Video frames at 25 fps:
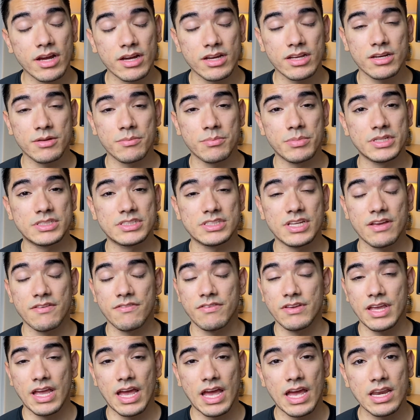going to be
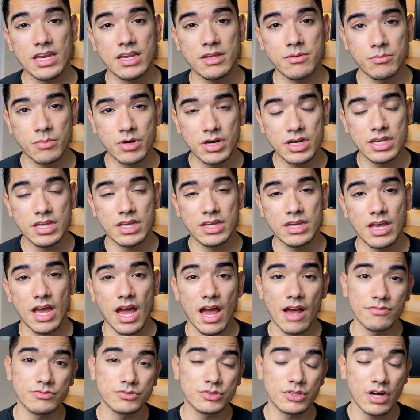saving any money
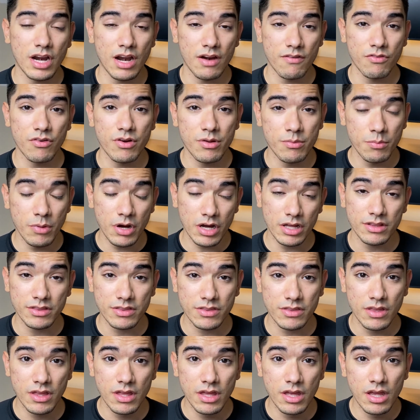after every
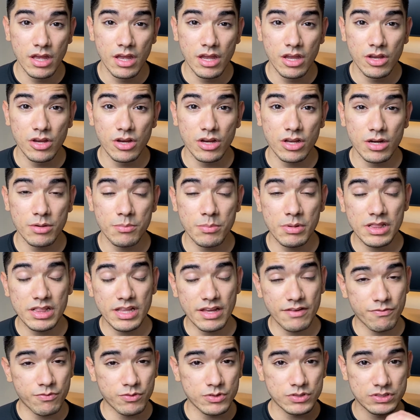month. You're going to be
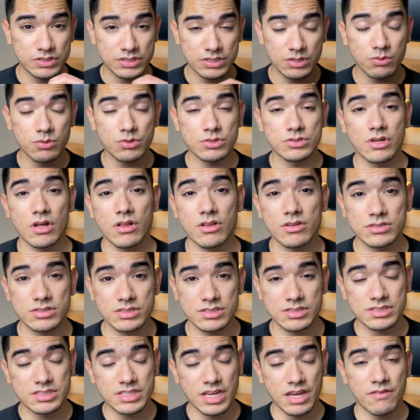left with $0
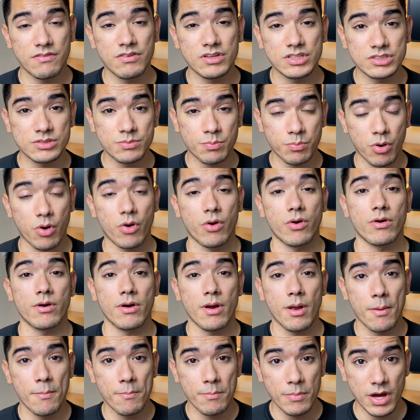in savings per
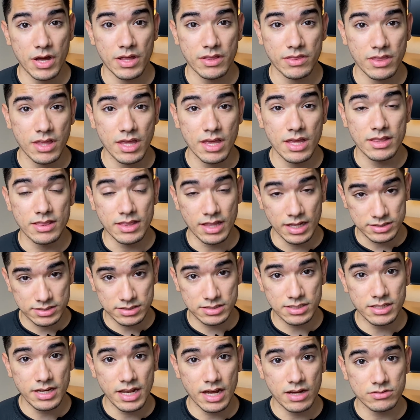month. That's
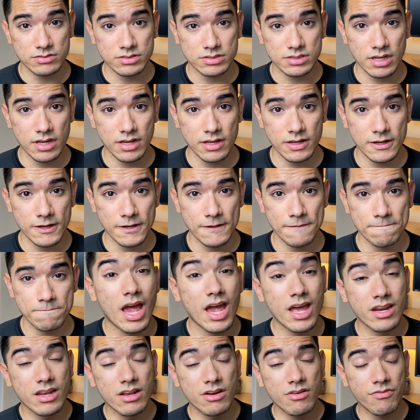the downside.
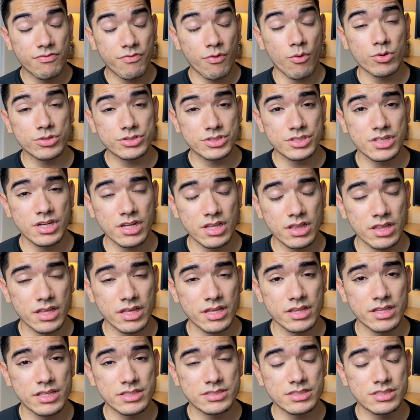And
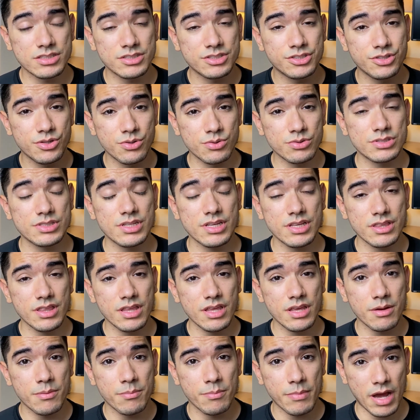unfortunately, this is usually
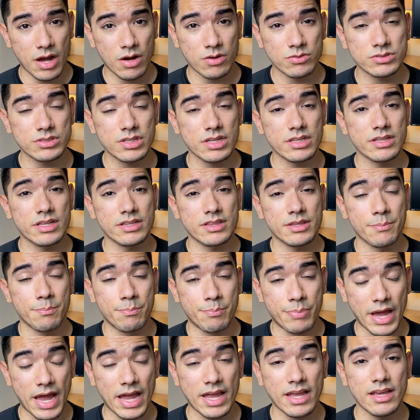the amount that the
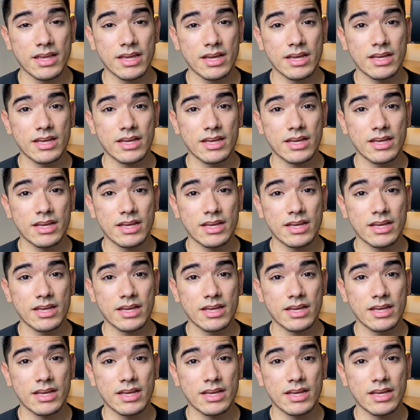bank